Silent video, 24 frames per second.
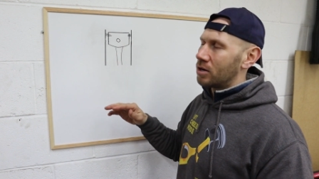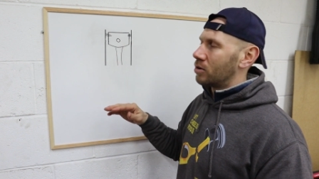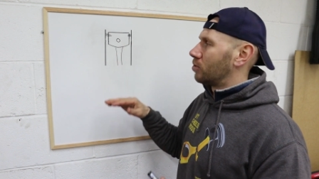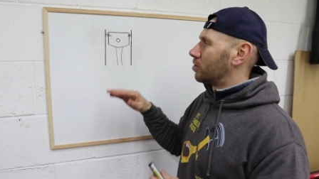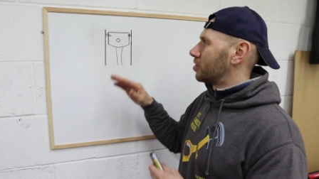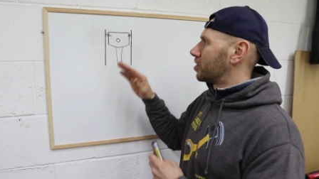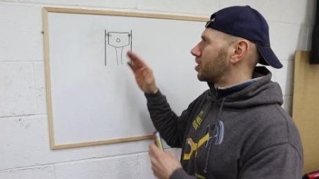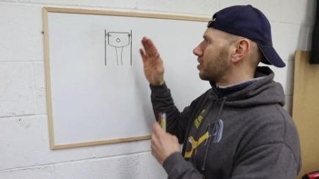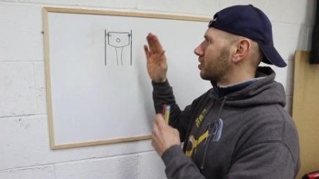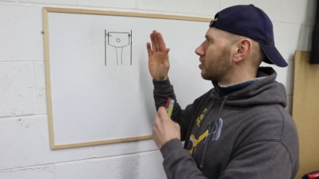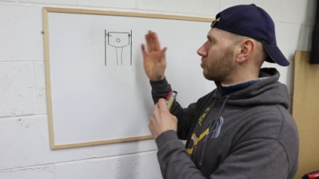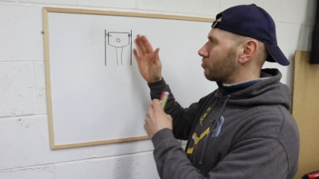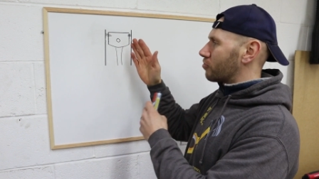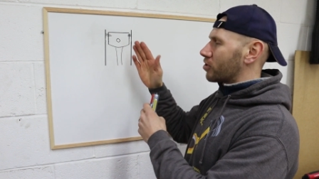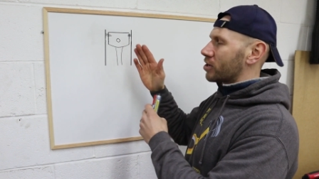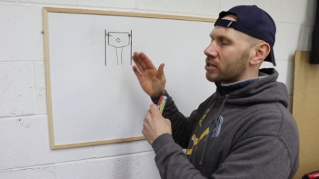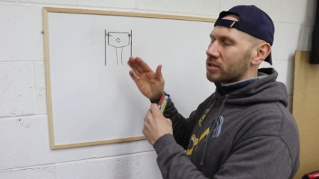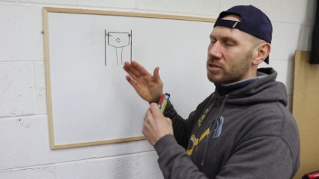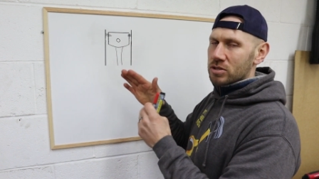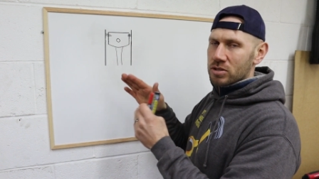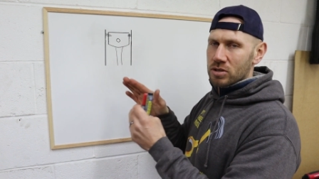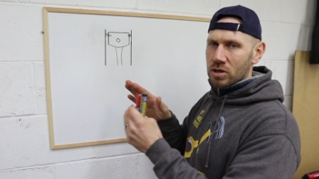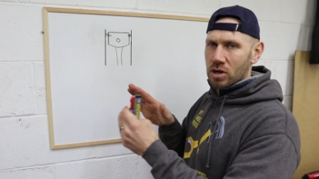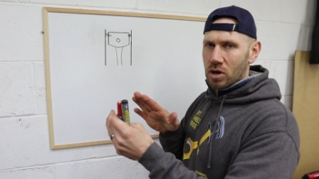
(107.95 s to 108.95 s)
well then the
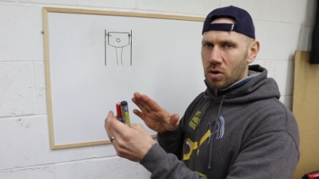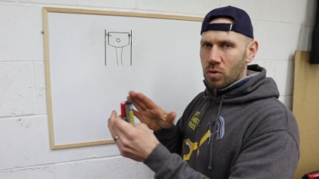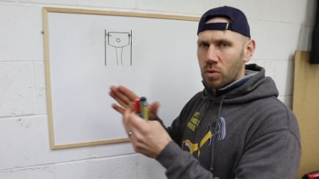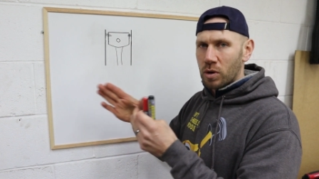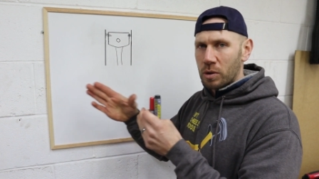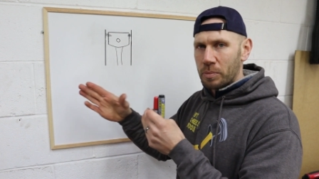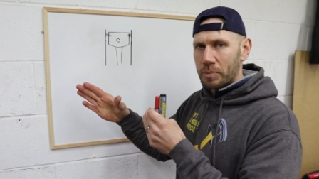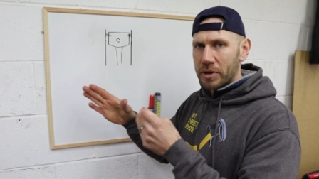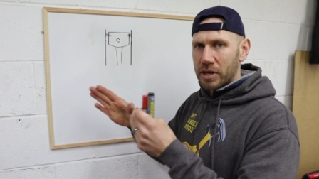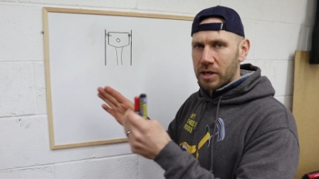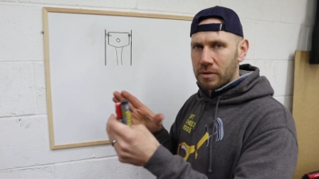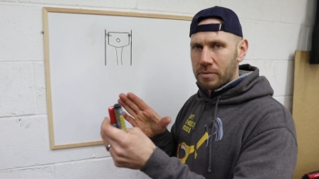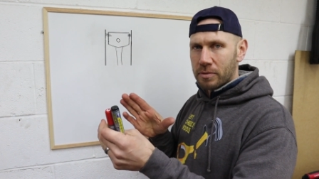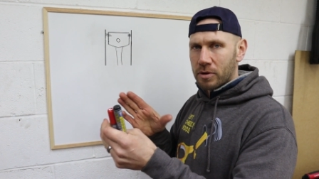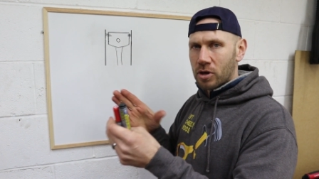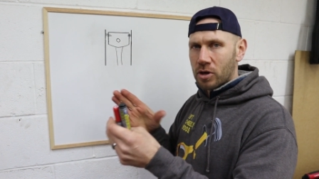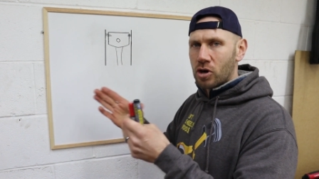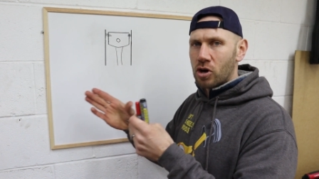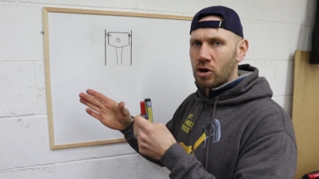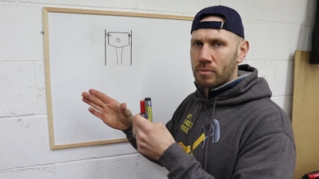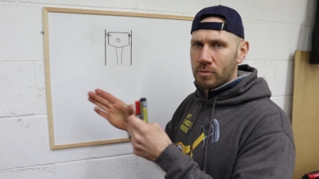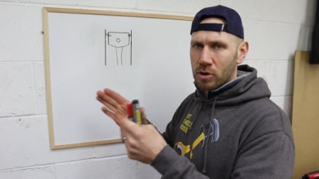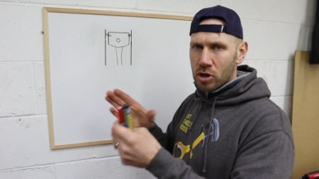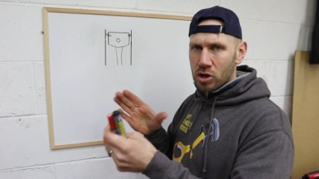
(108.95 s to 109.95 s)
rings will
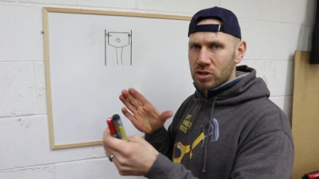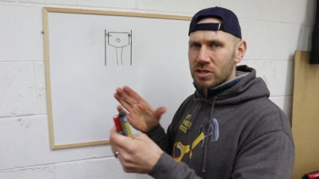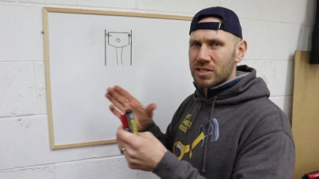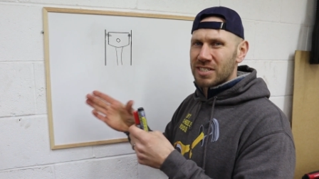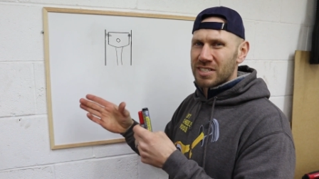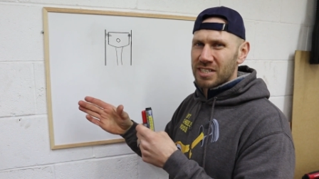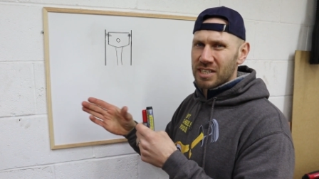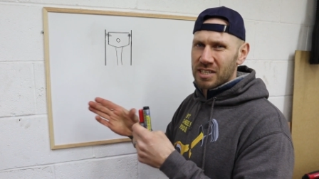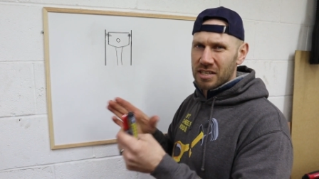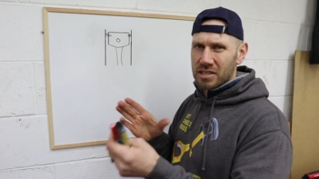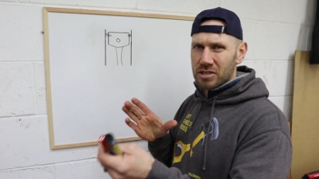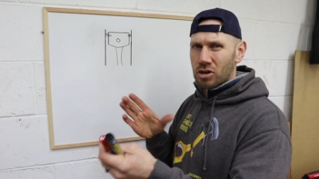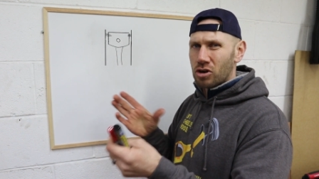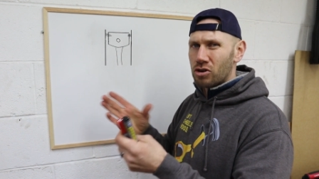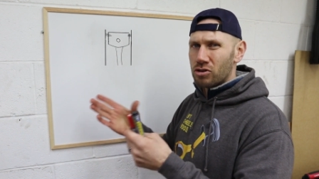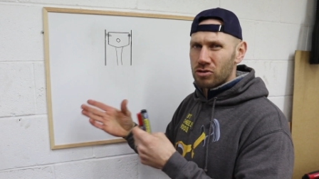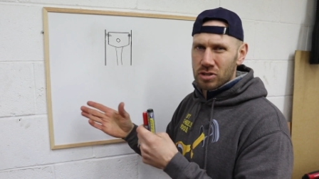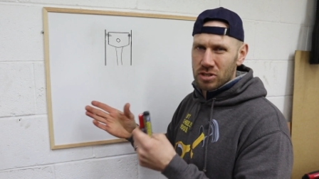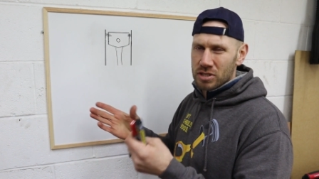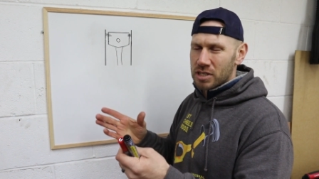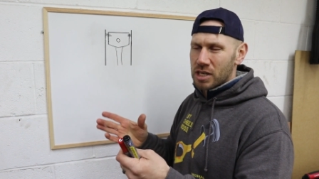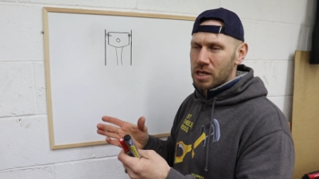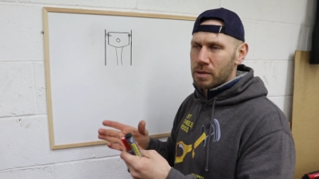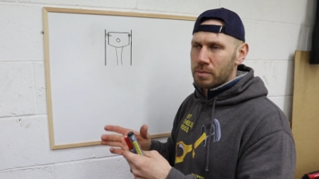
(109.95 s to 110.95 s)
become unseated or
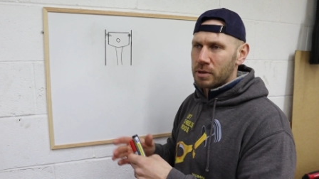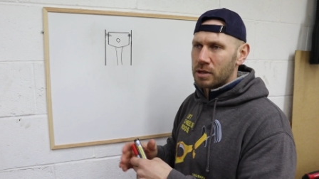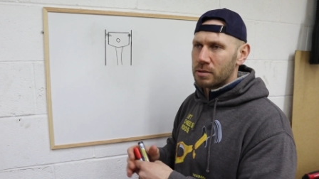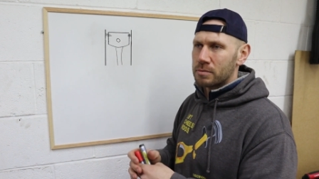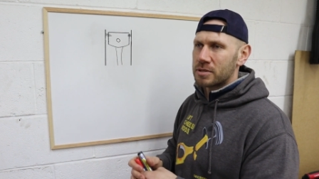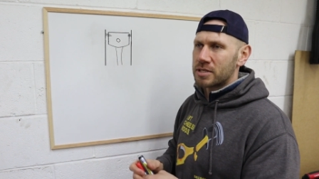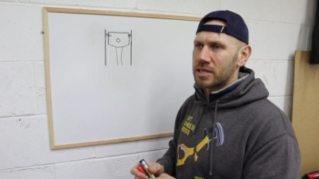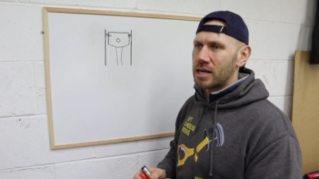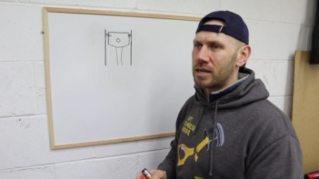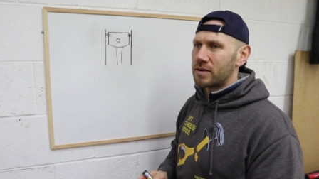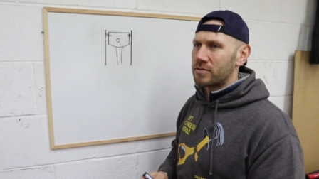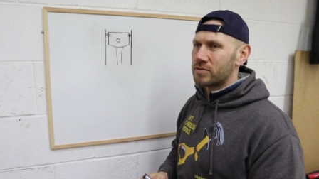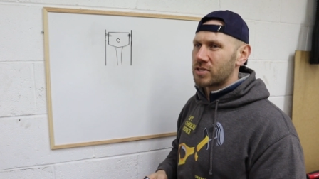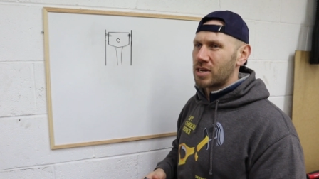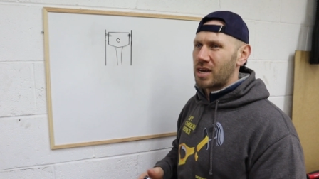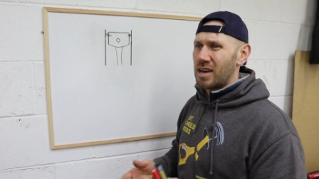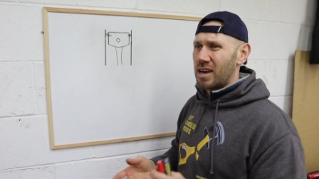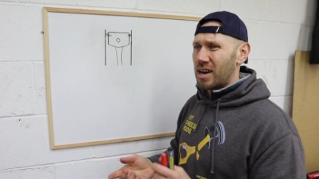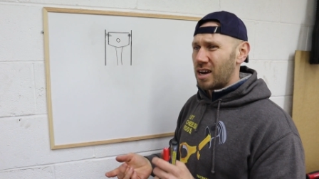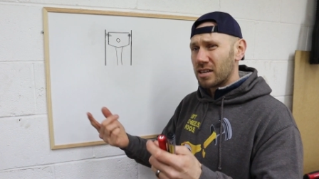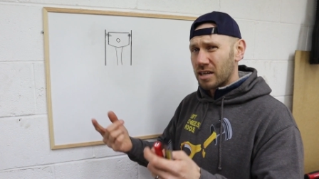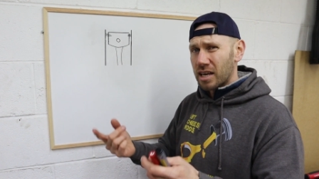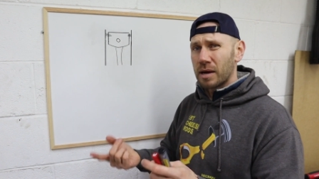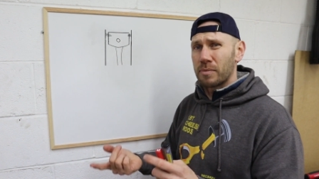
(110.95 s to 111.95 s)
unstable themselves.
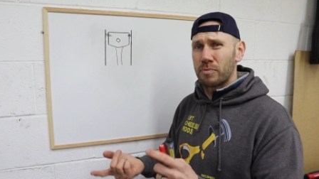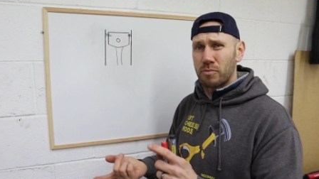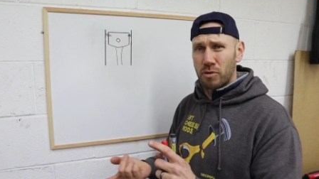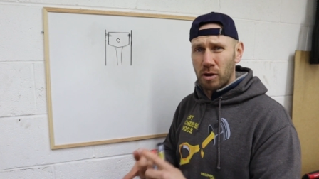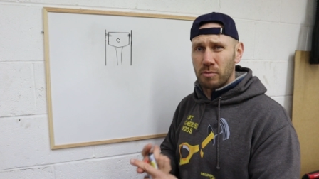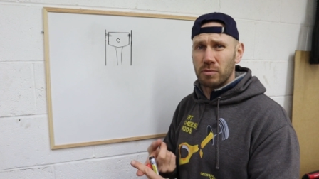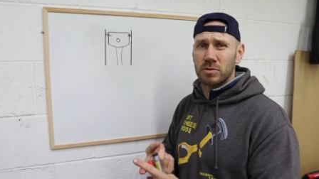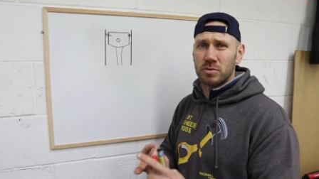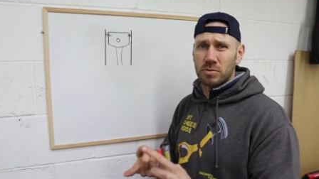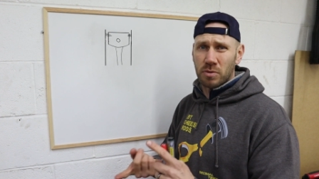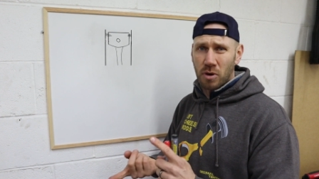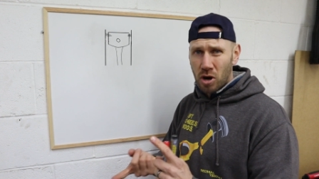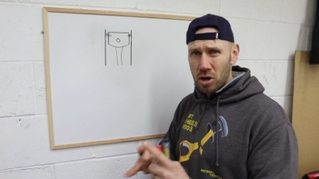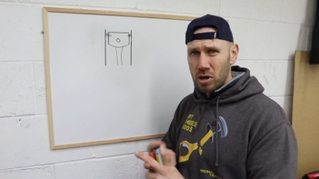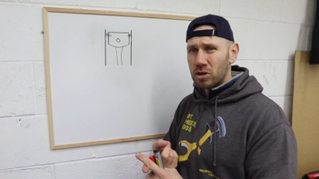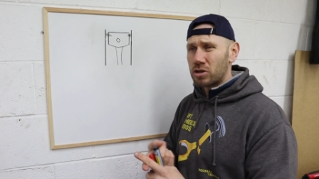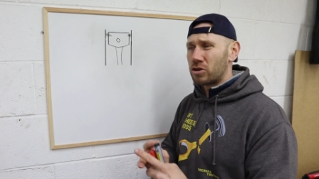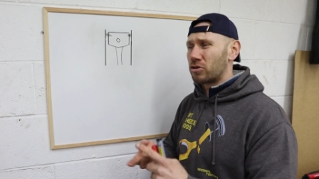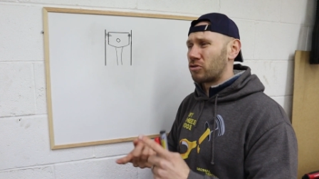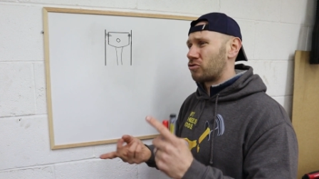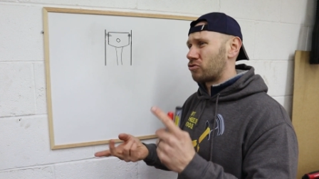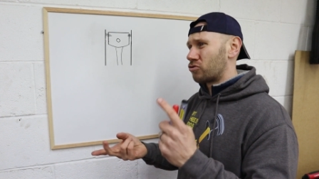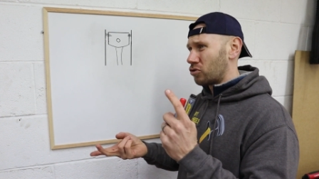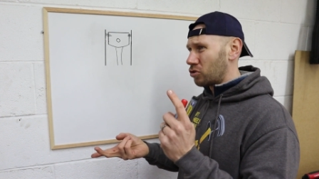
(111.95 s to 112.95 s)
You'll get problems with oil
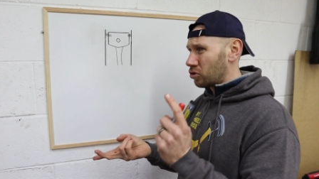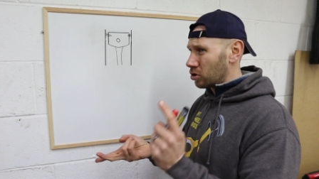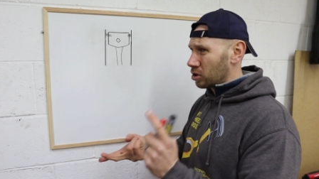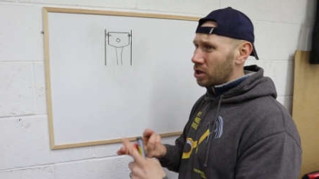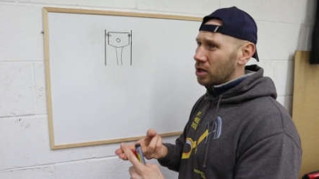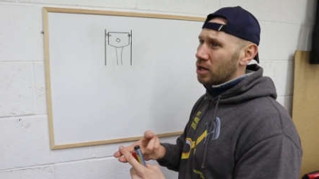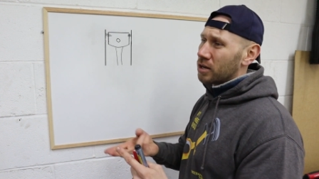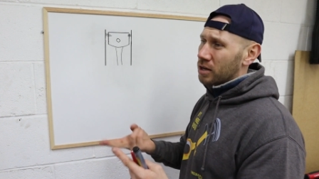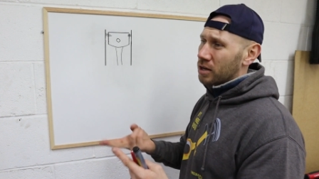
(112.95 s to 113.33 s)
control,